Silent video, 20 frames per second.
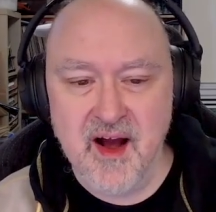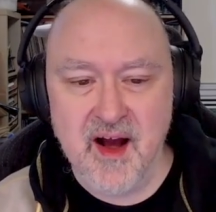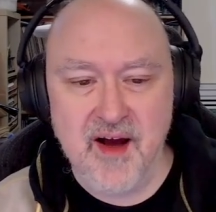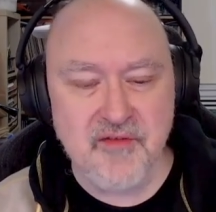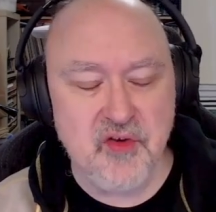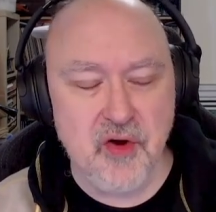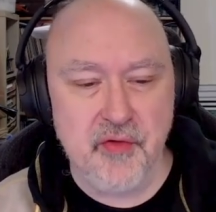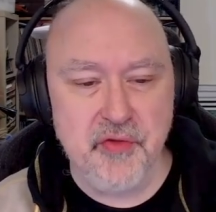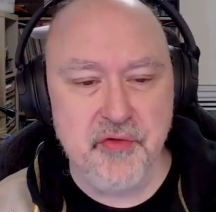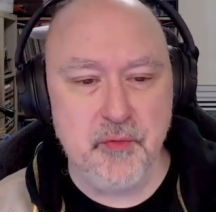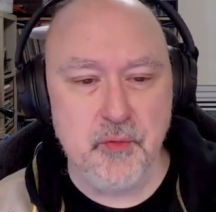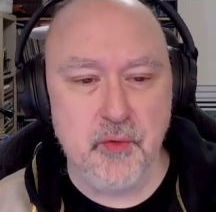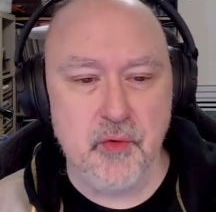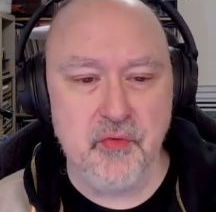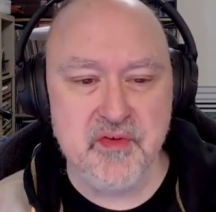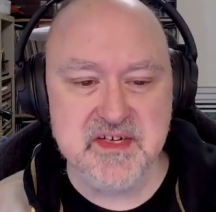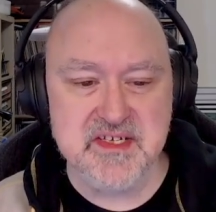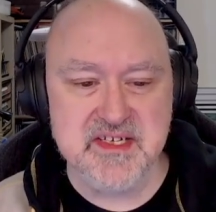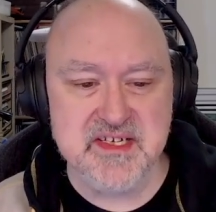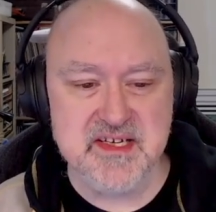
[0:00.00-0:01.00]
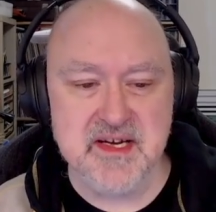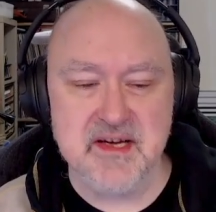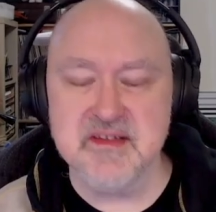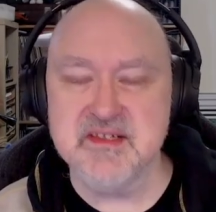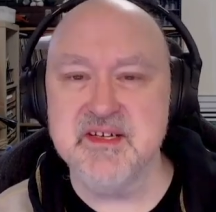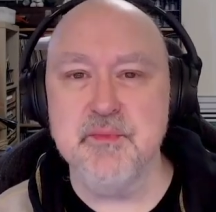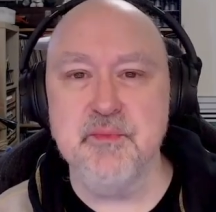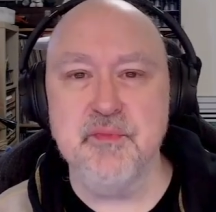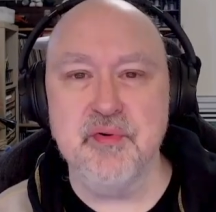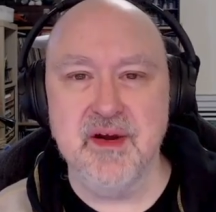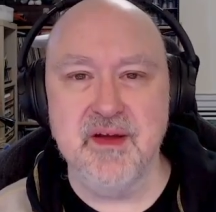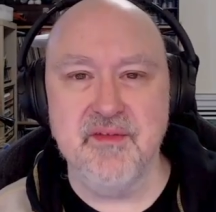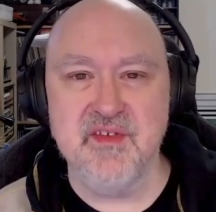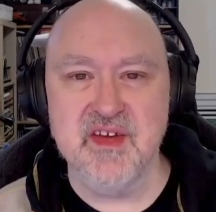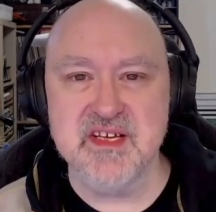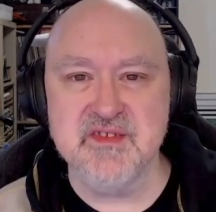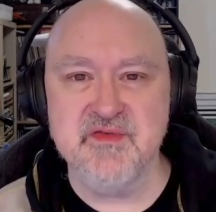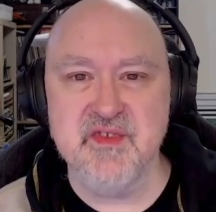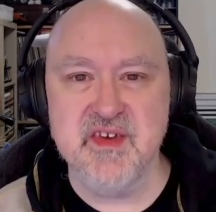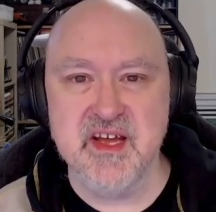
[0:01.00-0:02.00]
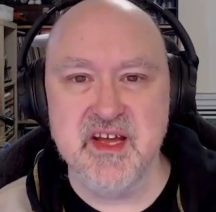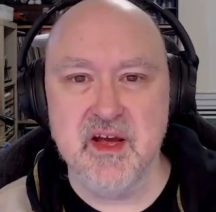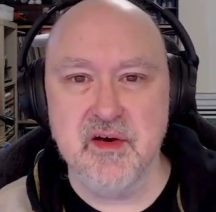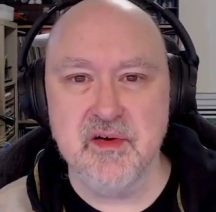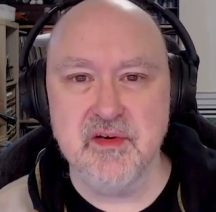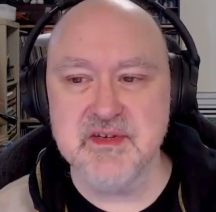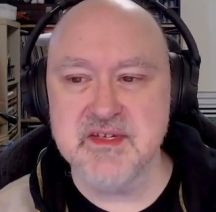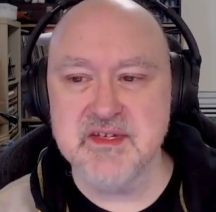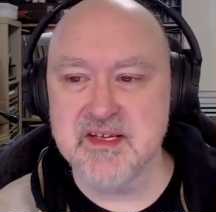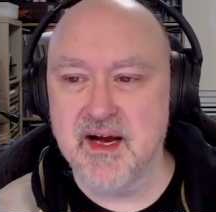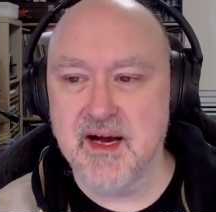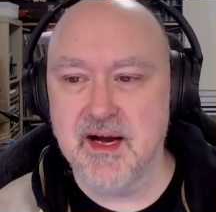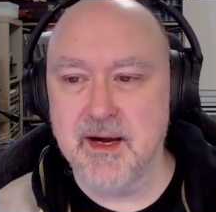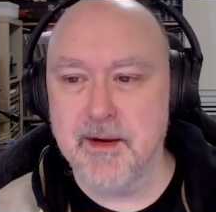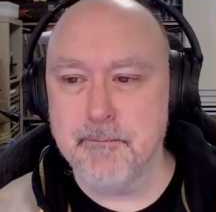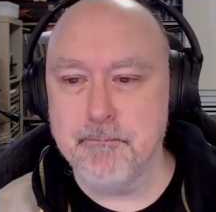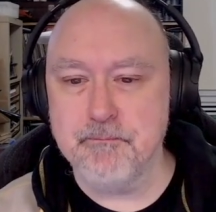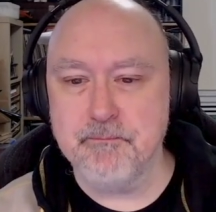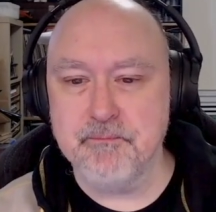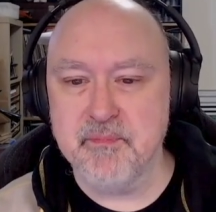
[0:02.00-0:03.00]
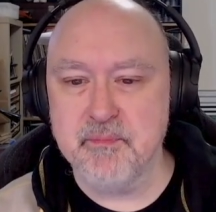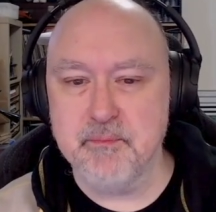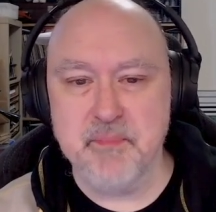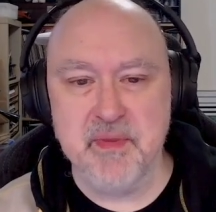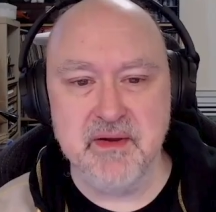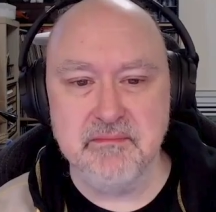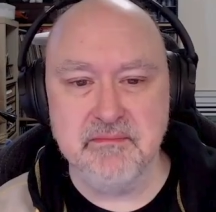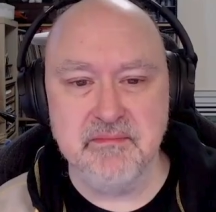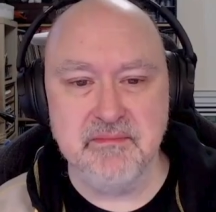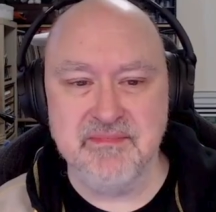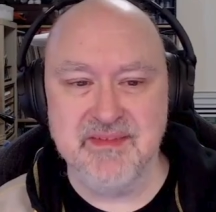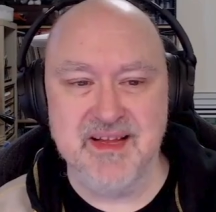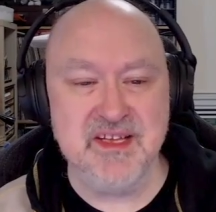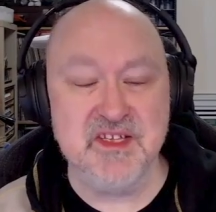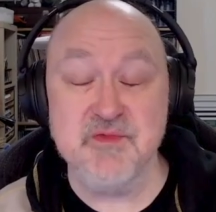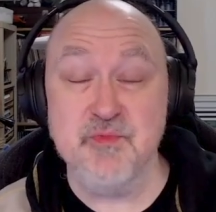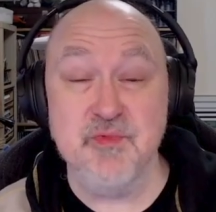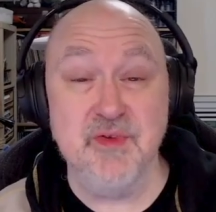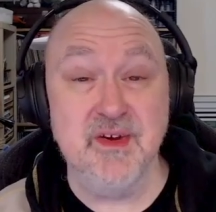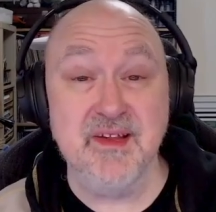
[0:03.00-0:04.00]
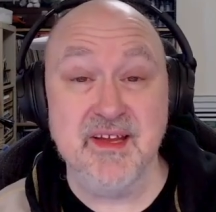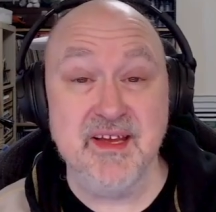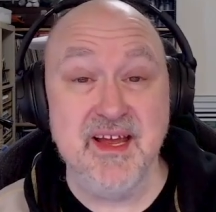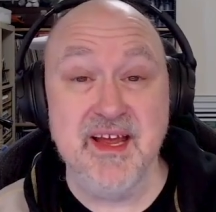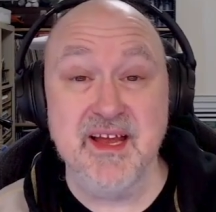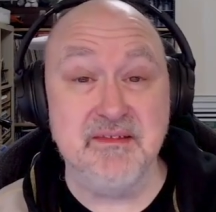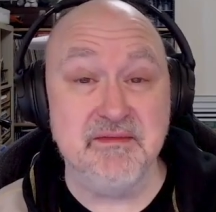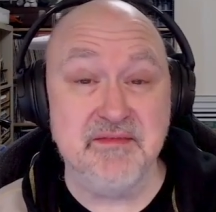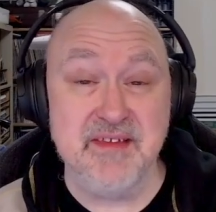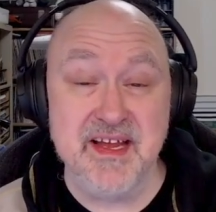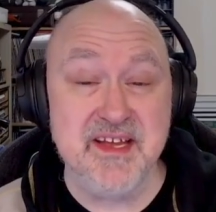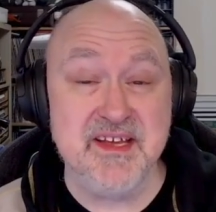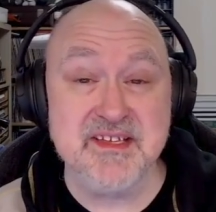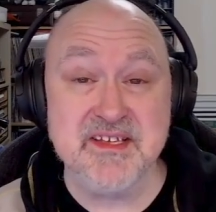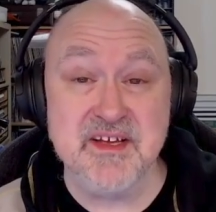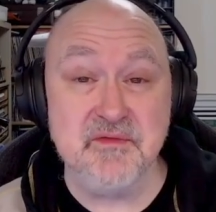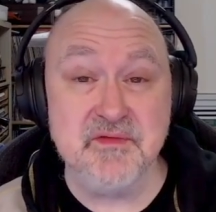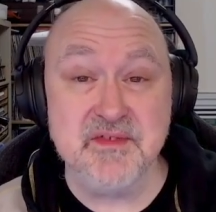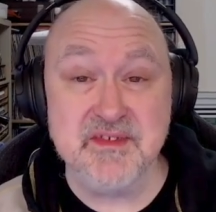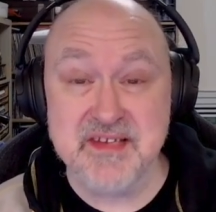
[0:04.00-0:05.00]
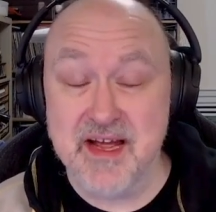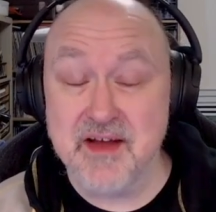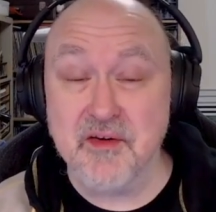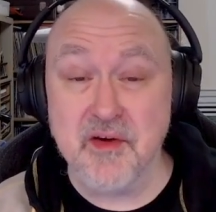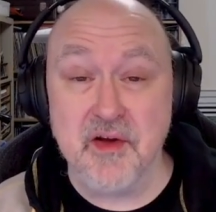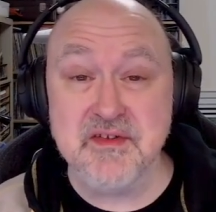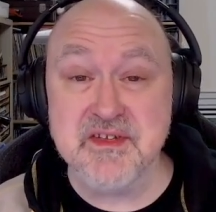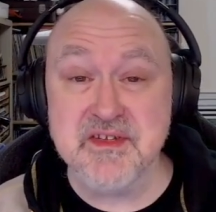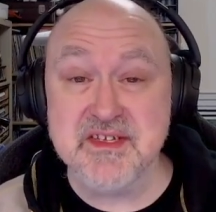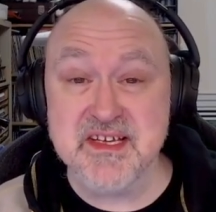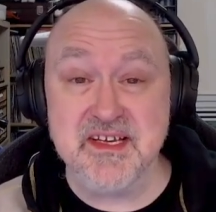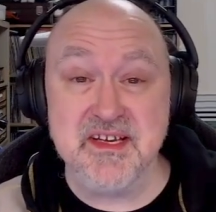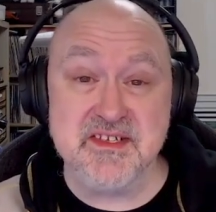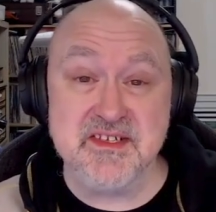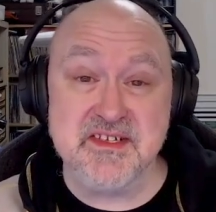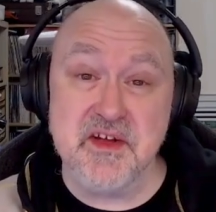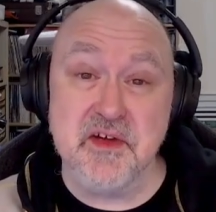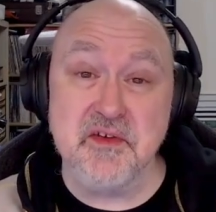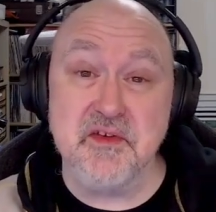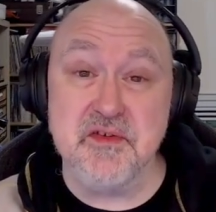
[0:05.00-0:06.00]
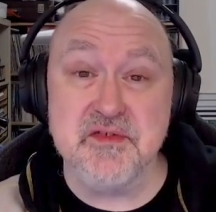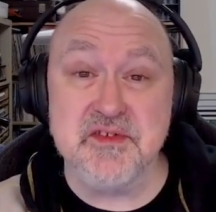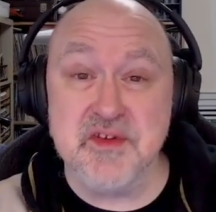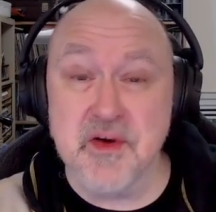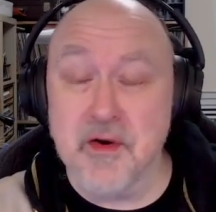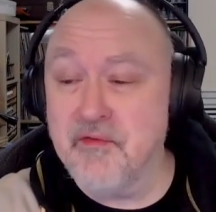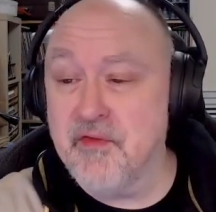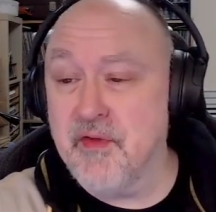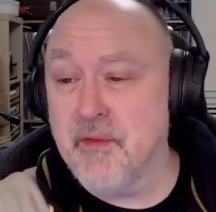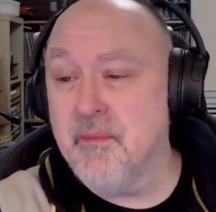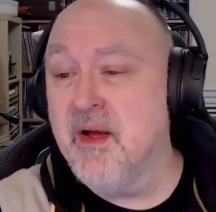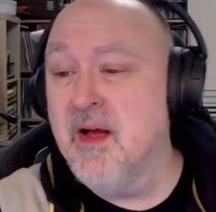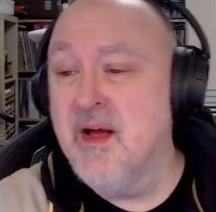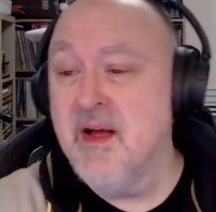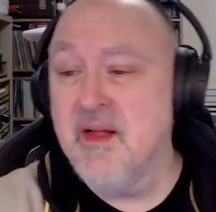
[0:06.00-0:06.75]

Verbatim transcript: I've gone through all the details in previous videos, um, but that's really it. Get yourself, download Cygnet Sudoku, solve them.